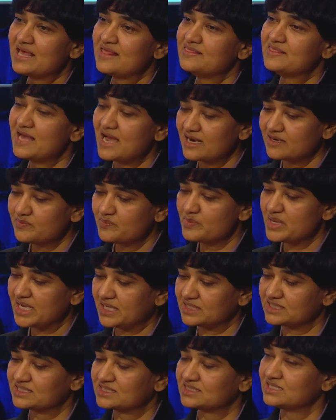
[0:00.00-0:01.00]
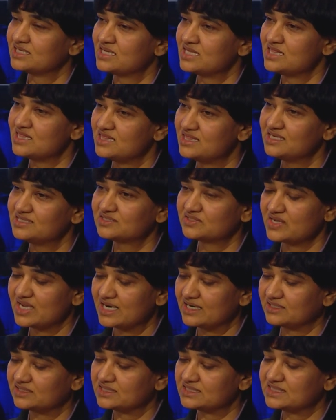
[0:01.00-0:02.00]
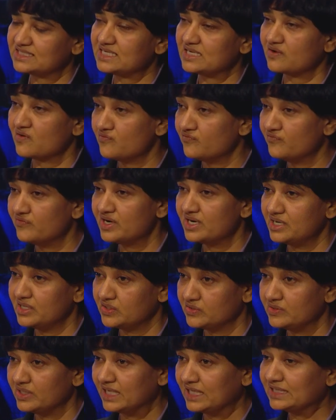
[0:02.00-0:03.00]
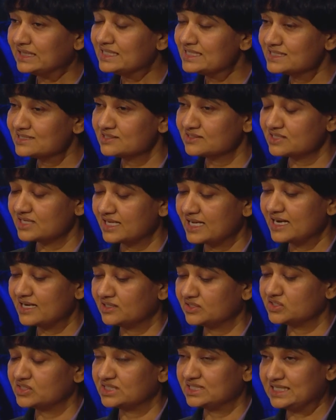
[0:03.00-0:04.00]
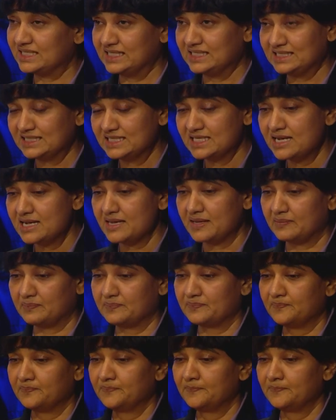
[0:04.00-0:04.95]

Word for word: That makes this characteristic very unique. This is a characteristic in time.